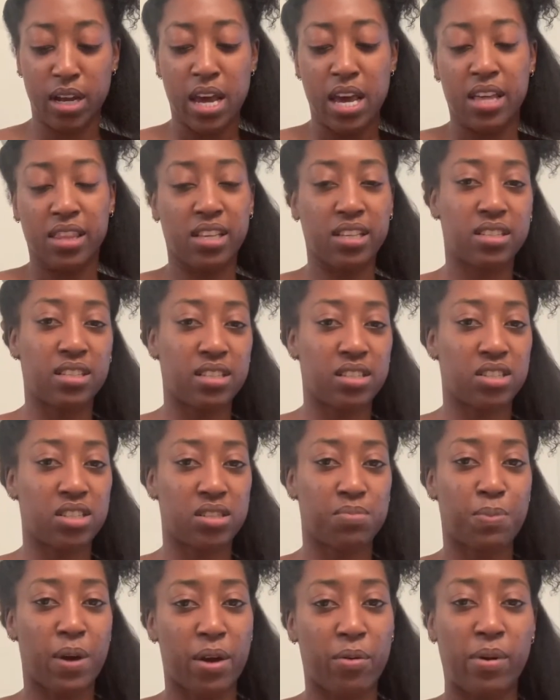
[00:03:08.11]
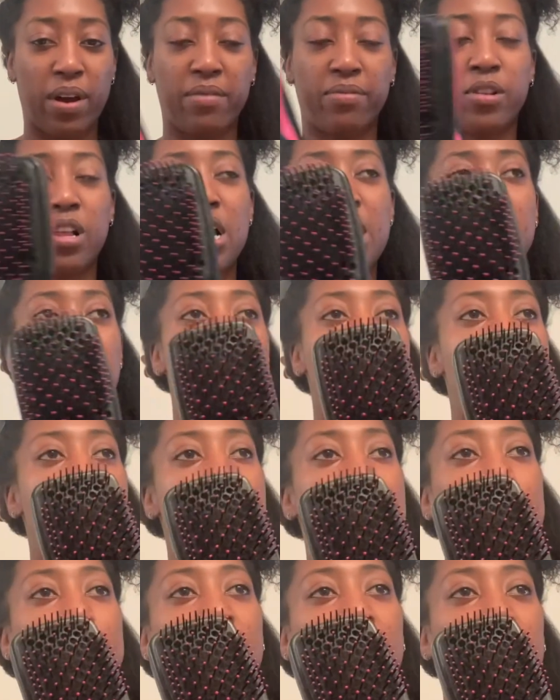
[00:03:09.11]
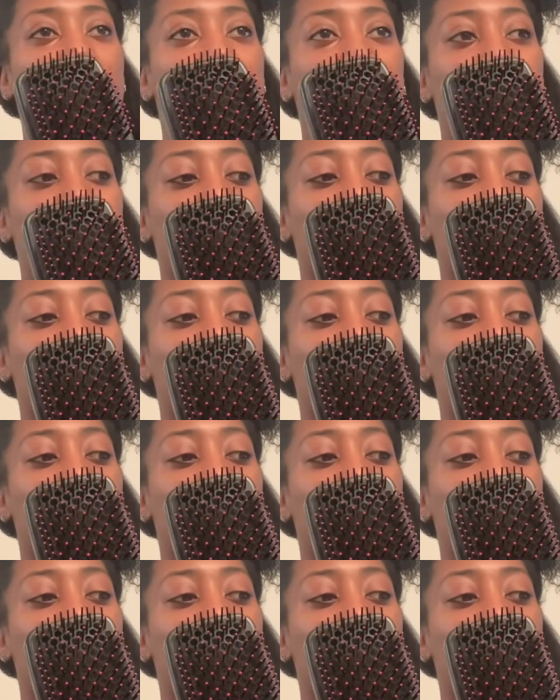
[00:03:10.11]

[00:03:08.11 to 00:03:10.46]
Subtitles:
This is just by Revlon, but